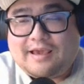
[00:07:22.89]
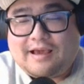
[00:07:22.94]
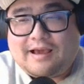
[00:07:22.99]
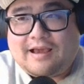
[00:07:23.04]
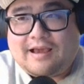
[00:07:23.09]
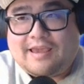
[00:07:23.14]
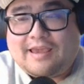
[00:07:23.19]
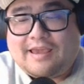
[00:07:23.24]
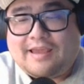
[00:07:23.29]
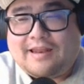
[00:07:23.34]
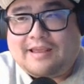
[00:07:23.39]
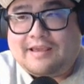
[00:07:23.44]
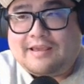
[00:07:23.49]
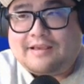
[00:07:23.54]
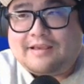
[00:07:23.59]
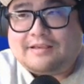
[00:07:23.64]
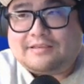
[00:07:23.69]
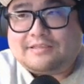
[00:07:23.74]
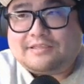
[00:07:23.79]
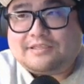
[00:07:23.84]
it
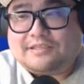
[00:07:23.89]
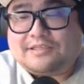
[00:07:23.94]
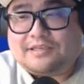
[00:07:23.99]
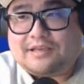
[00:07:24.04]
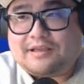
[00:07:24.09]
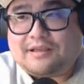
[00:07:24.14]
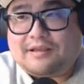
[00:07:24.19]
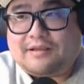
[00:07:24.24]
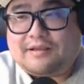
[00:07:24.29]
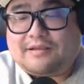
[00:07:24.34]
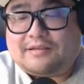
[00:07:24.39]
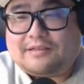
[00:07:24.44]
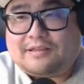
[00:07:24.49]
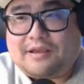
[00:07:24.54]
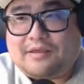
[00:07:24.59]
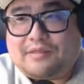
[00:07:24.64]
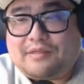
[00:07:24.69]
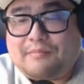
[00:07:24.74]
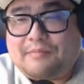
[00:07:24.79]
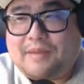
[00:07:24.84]
is
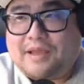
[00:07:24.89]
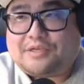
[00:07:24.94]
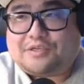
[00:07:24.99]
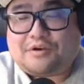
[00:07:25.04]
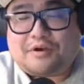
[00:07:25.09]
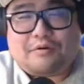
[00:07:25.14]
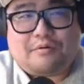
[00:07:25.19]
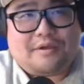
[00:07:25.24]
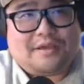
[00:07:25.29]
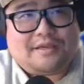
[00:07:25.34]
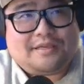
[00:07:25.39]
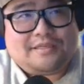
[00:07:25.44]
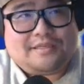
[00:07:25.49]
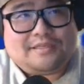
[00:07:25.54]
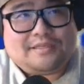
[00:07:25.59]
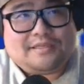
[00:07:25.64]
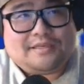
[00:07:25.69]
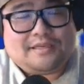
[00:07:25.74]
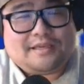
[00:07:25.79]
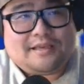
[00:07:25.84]
the metro
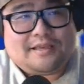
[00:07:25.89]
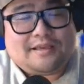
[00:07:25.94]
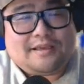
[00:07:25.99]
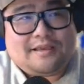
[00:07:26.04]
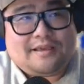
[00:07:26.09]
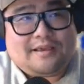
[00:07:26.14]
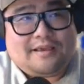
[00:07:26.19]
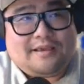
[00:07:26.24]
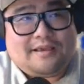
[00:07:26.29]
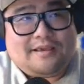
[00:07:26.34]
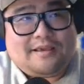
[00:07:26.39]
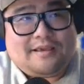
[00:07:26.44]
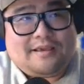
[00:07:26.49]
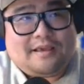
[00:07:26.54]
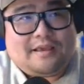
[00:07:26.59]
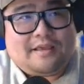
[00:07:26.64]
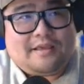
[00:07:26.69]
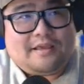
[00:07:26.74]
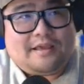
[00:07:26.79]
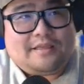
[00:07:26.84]
is
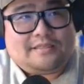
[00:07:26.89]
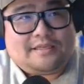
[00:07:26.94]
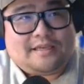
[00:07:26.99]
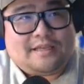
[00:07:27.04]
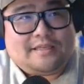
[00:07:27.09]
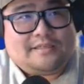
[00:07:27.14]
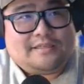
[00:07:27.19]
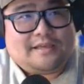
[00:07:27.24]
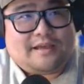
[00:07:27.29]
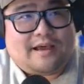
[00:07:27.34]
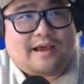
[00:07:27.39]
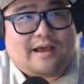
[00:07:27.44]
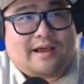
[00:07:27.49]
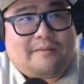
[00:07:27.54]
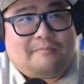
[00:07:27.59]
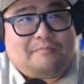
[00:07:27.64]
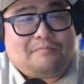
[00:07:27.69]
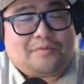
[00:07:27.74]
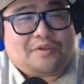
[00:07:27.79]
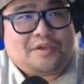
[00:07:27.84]

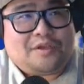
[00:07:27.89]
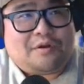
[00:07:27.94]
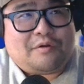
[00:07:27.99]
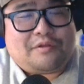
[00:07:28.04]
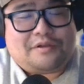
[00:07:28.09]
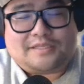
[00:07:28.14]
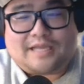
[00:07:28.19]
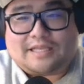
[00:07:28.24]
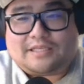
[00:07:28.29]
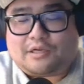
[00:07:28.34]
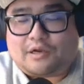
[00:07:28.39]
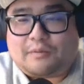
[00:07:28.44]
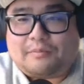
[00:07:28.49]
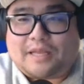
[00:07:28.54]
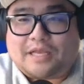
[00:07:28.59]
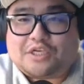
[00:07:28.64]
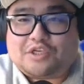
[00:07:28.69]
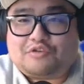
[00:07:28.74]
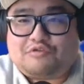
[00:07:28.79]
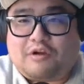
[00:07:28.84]
there's that term
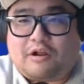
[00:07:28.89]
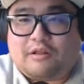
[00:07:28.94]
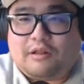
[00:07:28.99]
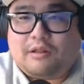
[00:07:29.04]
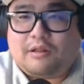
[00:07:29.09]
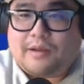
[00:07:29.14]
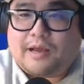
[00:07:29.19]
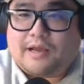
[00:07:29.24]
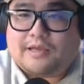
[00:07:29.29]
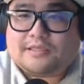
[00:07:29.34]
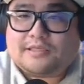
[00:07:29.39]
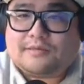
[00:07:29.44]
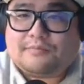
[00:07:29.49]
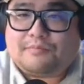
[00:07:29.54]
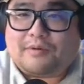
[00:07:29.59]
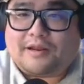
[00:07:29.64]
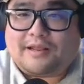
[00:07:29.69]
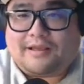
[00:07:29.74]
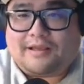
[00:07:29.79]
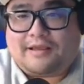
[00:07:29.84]
like struggle bus,
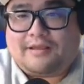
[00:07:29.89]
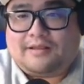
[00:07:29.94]
but it